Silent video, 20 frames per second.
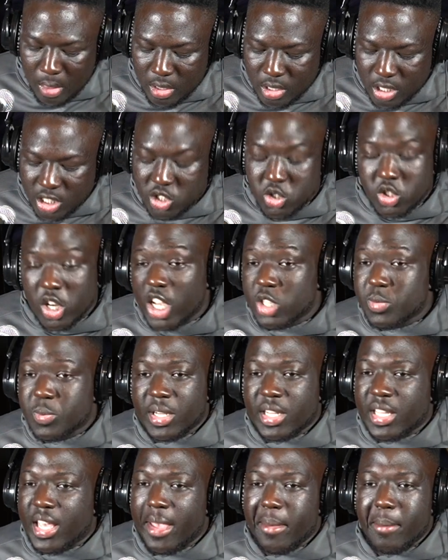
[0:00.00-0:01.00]
East
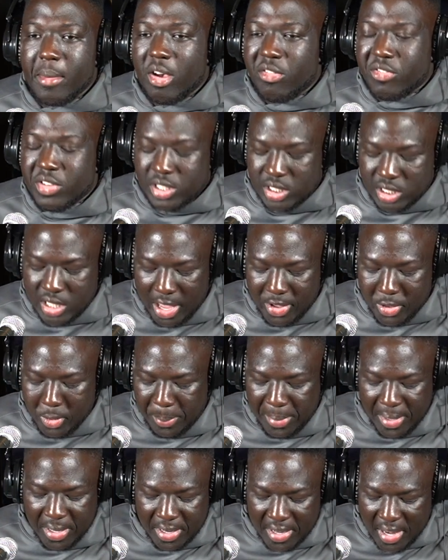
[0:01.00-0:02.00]
Stroudsburg came out versus
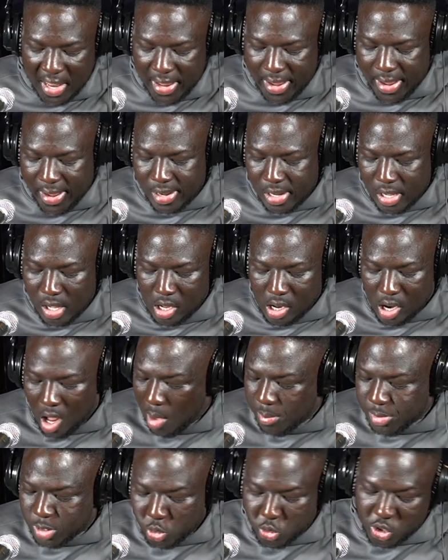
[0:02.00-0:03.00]
IUP today.
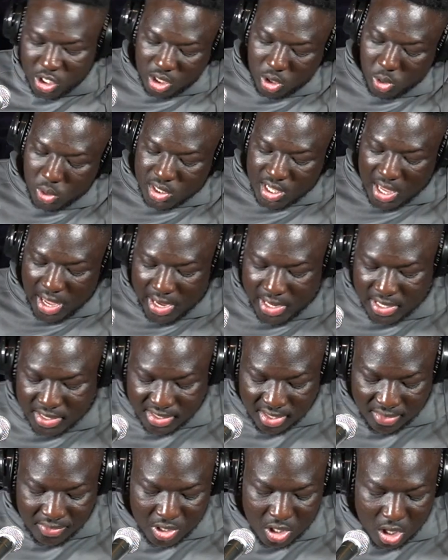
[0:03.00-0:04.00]
Tariq Lewis had
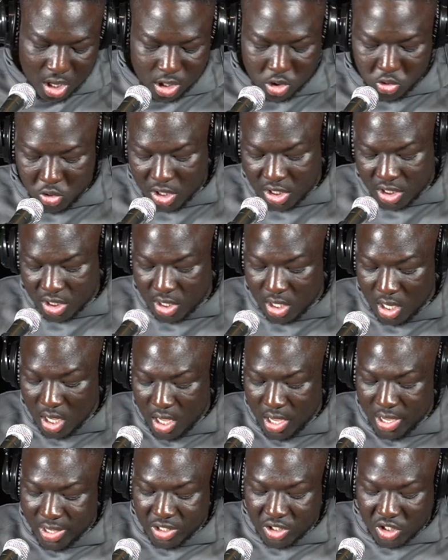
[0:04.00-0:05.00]
87 yards rushing.
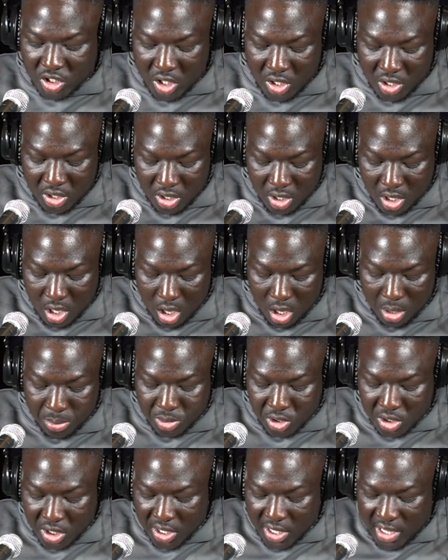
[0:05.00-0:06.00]

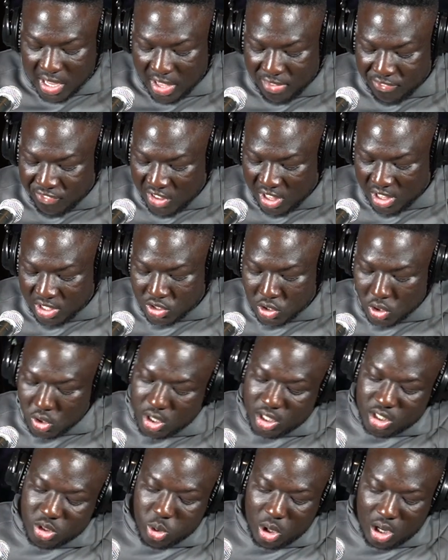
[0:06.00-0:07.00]
Sergey Felizor
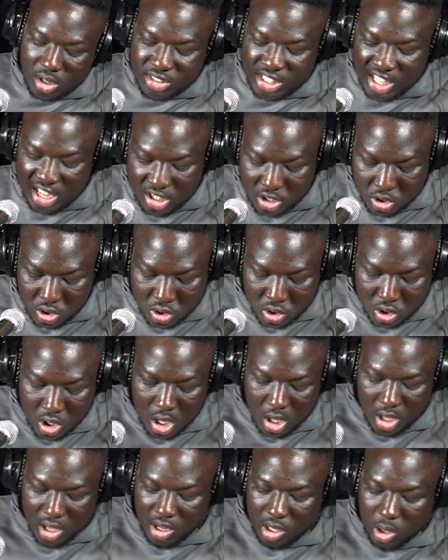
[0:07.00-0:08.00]
had 12 tackles,
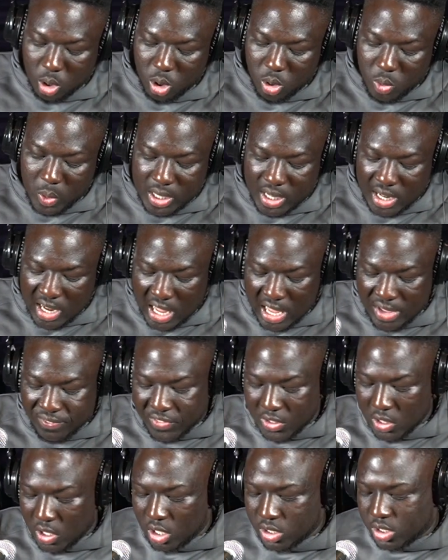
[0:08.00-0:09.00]
including 1.5
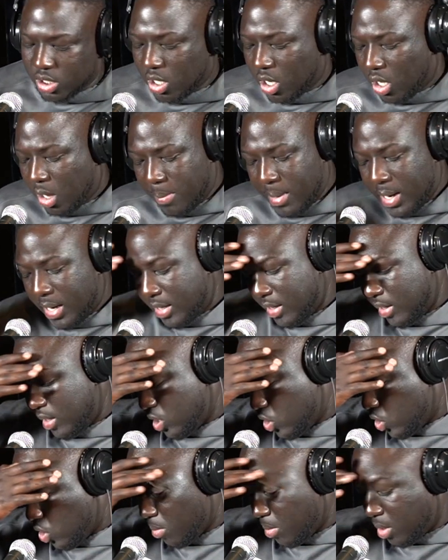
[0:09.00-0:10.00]
for loss, and All-American
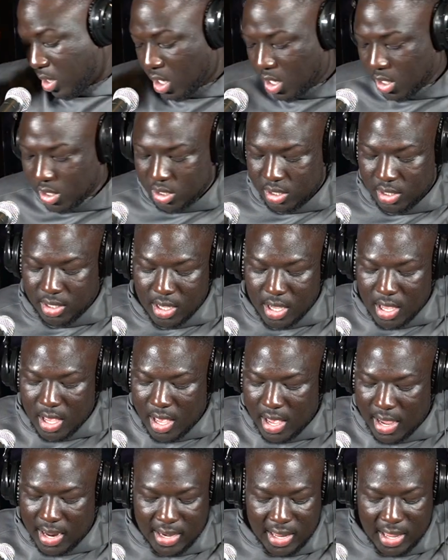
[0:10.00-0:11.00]
Deshaun McCarthy
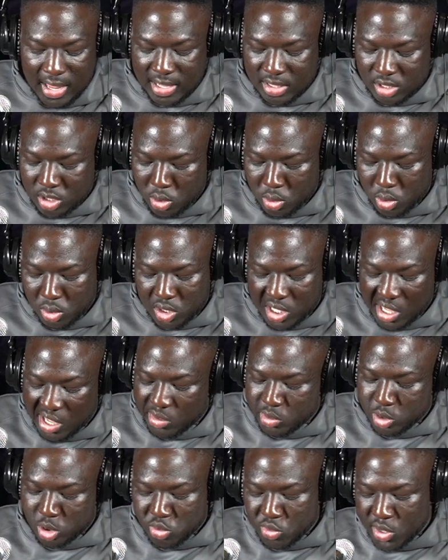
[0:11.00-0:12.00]
had 8 total
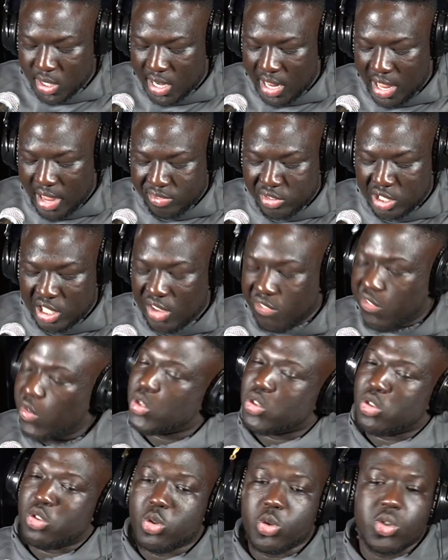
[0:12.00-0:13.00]
tackles, 3.5
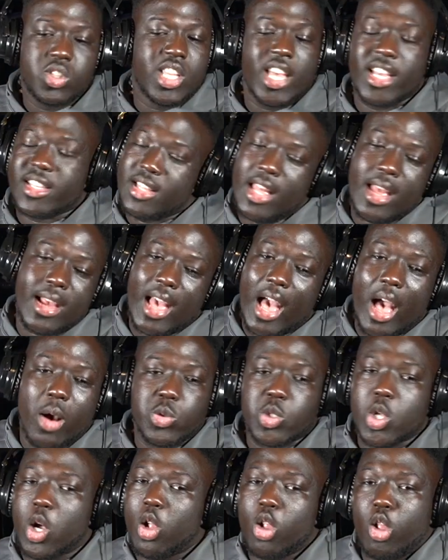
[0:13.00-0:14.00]
TFLs, and 2 sacks. That guy
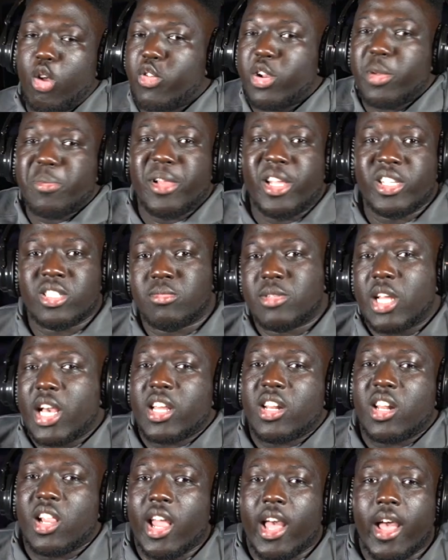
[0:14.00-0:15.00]
was all over the place, I'm not
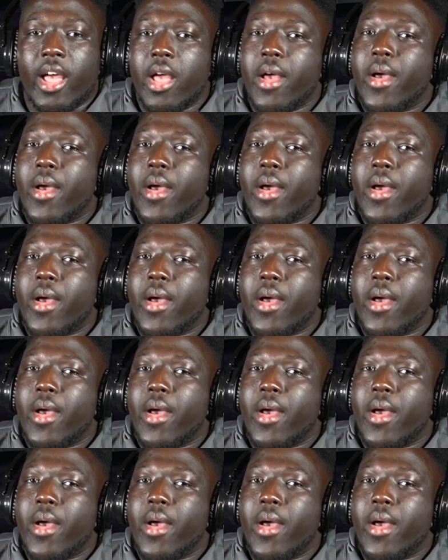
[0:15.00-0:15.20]
going to lie.